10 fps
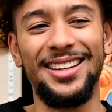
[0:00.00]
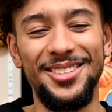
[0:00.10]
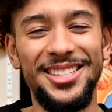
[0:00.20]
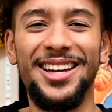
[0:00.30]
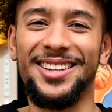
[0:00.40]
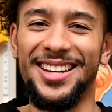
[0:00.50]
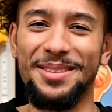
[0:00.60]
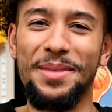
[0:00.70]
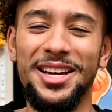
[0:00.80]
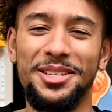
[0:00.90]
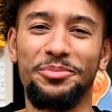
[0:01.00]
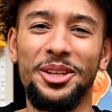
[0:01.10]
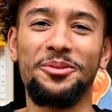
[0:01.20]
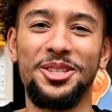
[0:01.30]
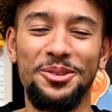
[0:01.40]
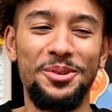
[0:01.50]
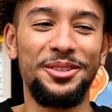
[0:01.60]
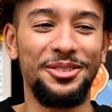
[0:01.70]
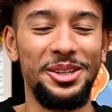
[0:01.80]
it was like yeah, Mikey's brother was the one for